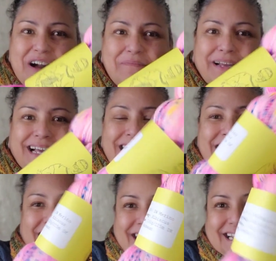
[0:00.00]
Oh my
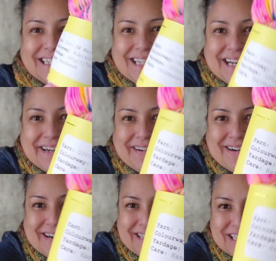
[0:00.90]
god, there
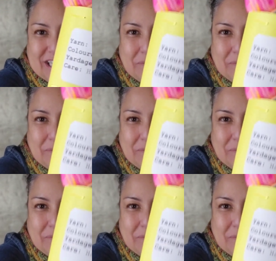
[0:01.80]
are the